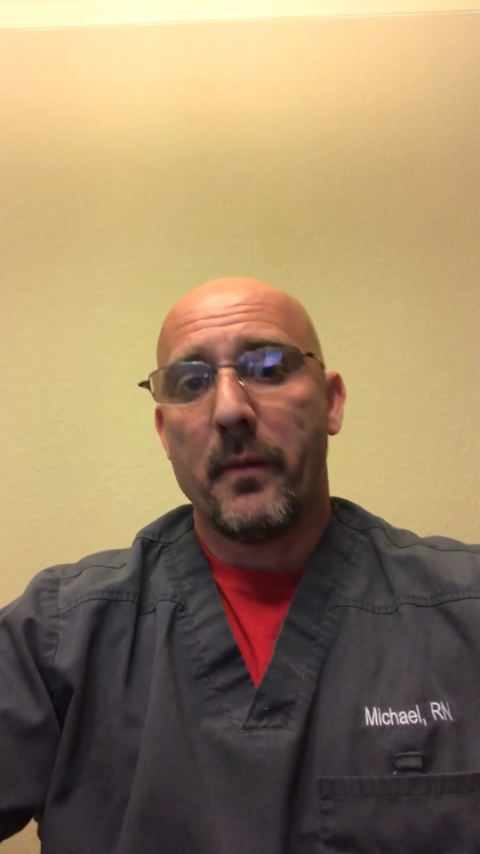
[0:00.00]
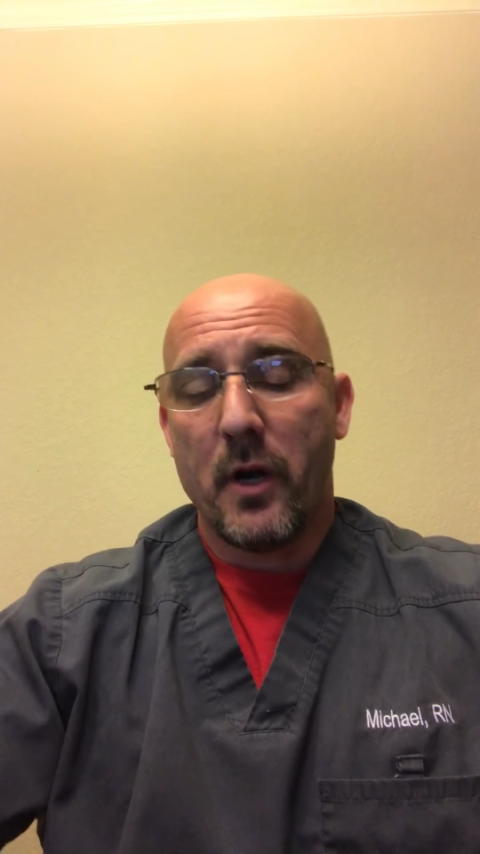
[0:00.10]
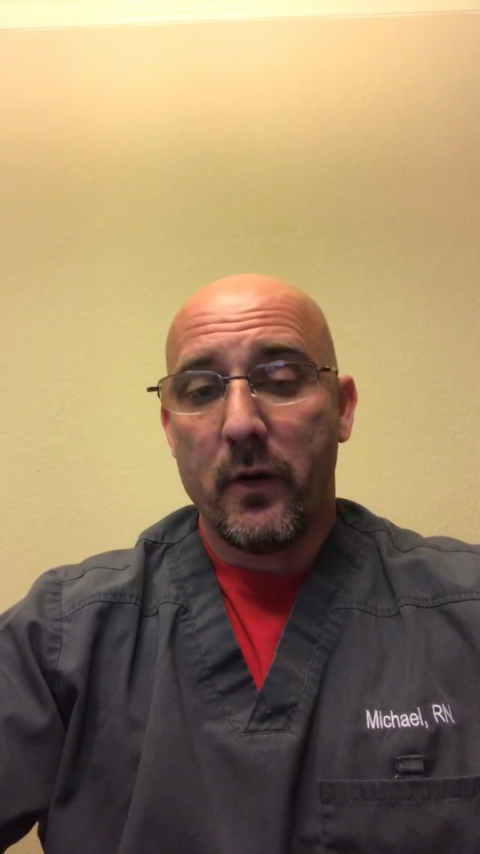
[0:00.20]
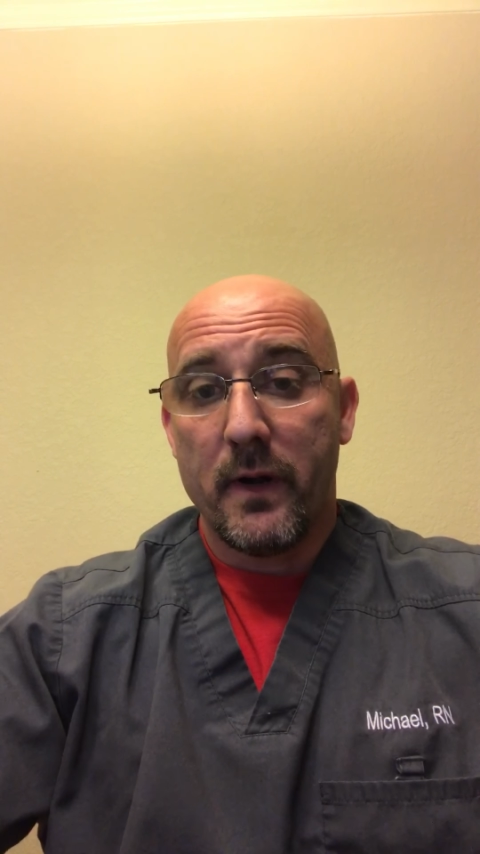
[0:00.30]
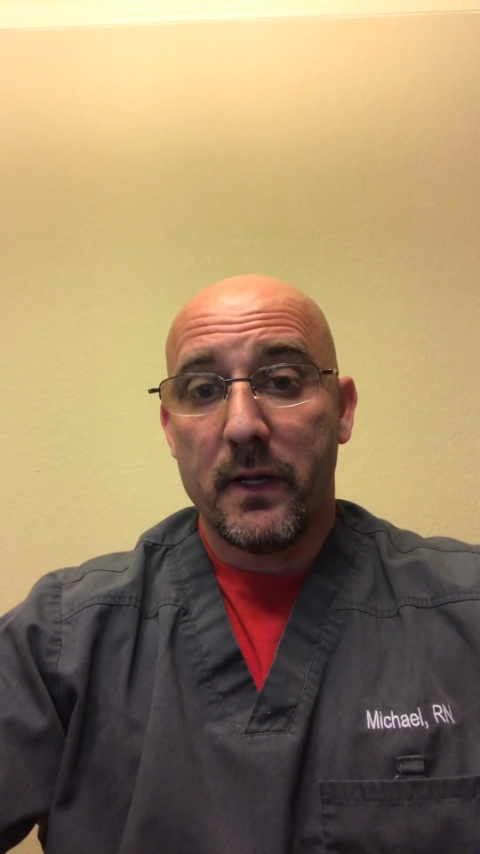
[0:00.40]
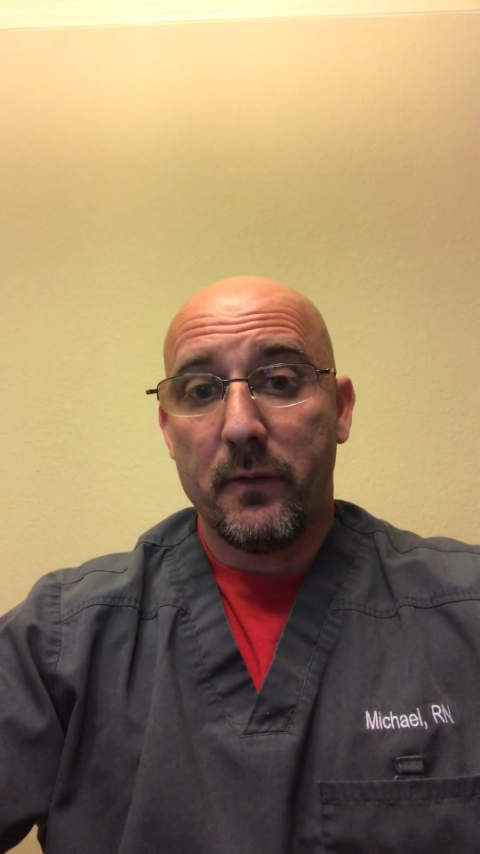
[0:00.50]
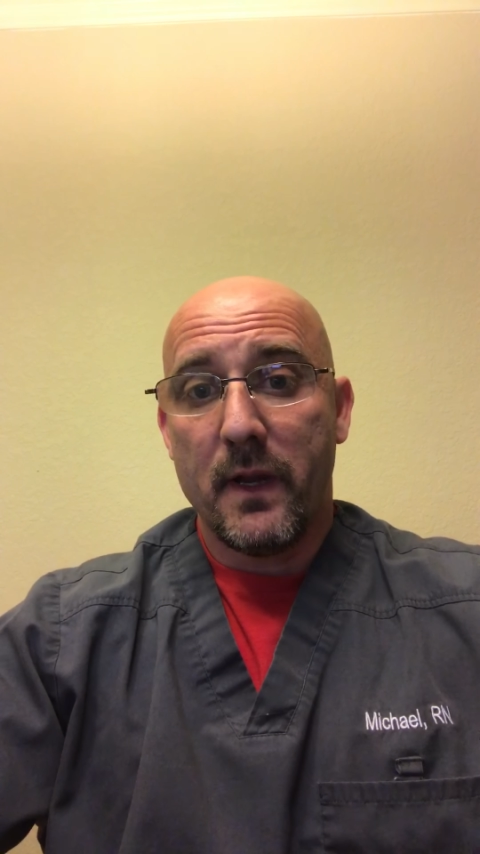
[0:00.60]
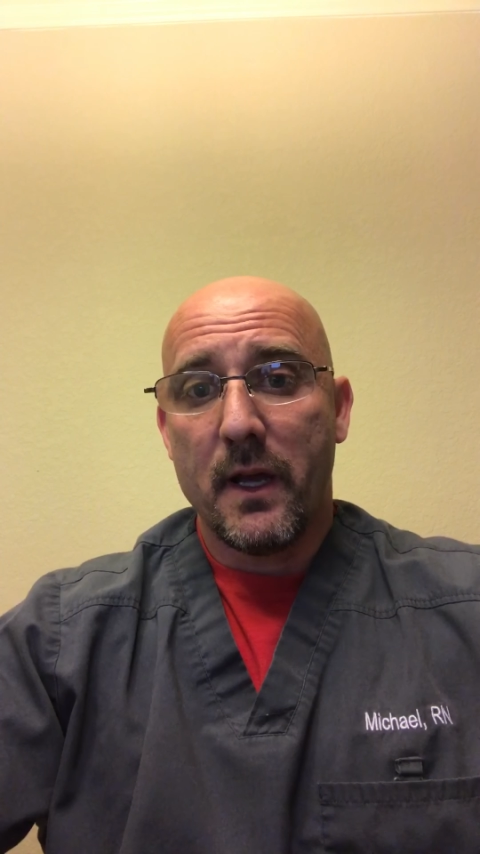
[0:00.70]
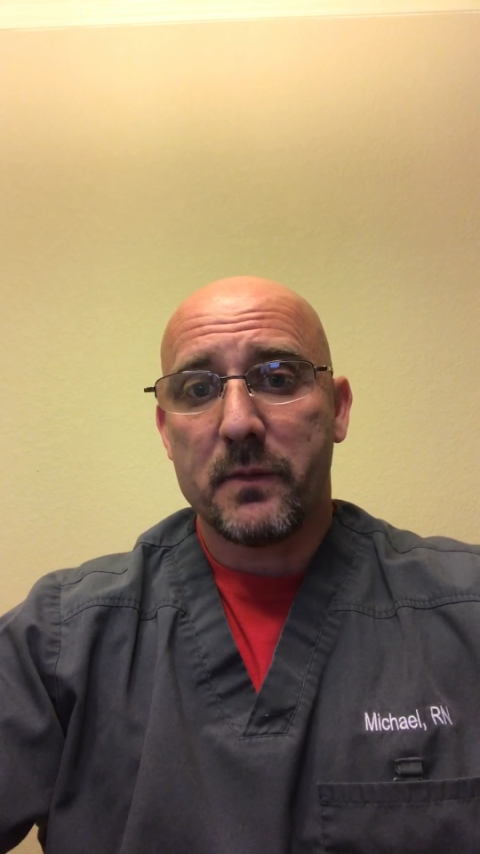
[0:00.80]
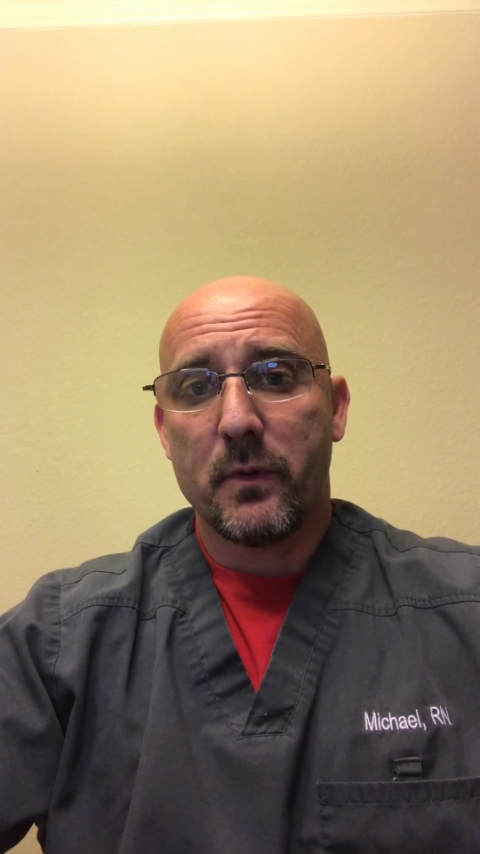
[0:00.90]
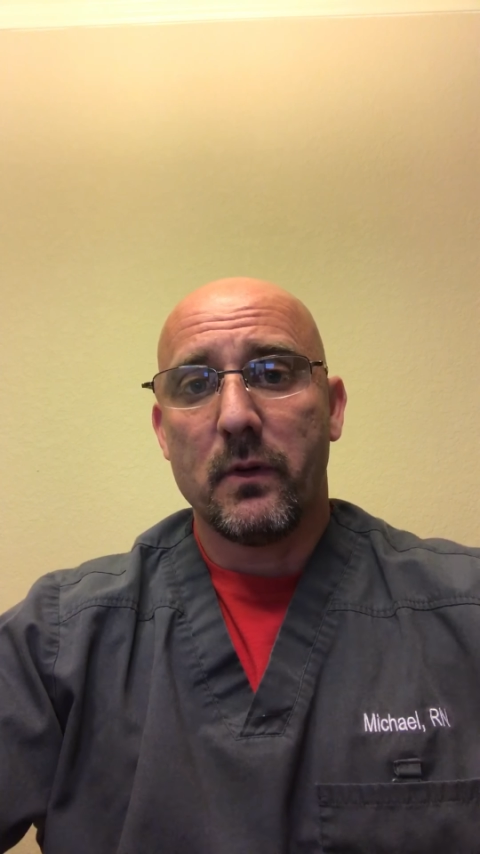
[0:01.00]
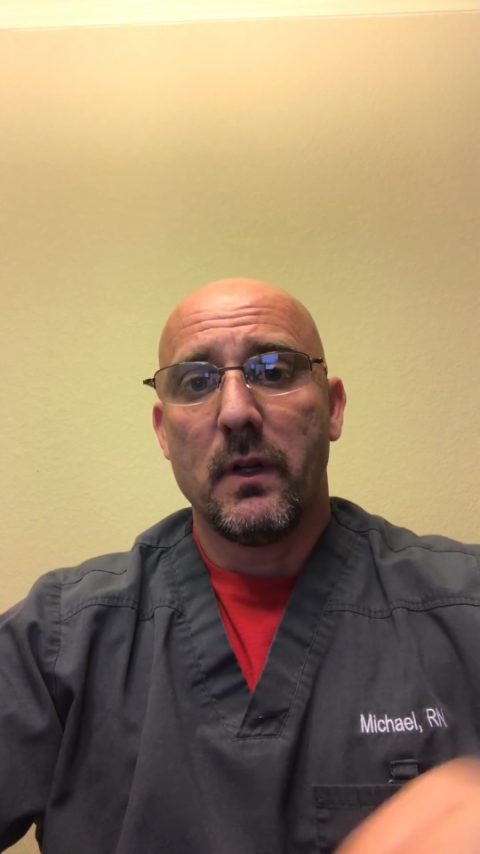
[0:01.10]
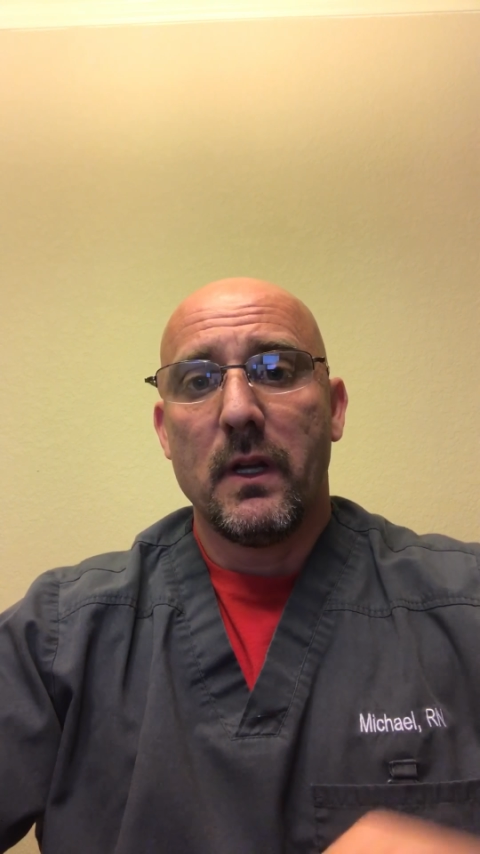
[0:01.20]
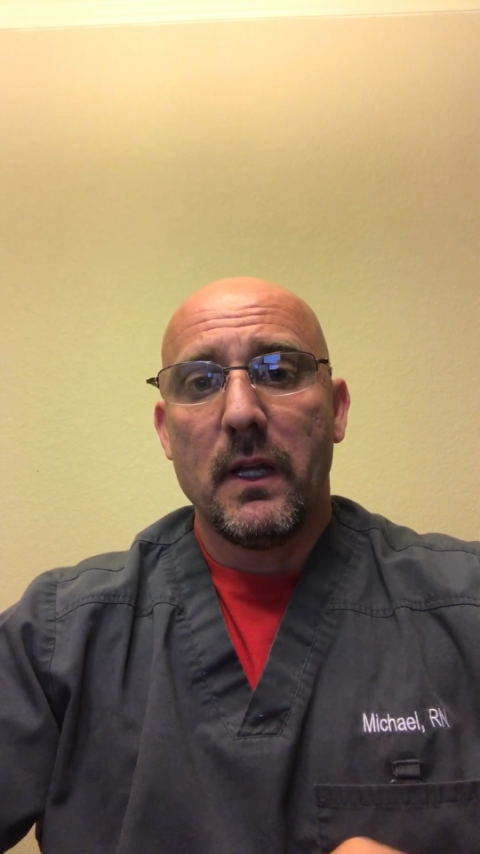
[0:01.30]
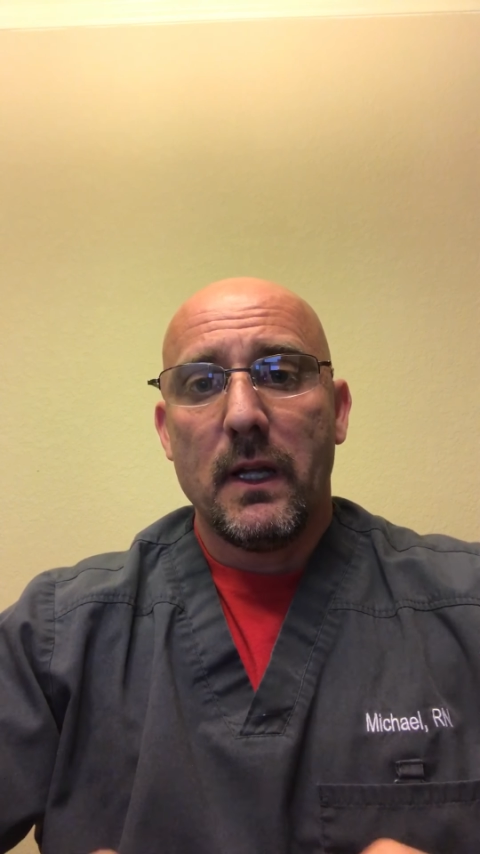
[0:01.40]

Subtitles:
I'm an RN at the VA hospital.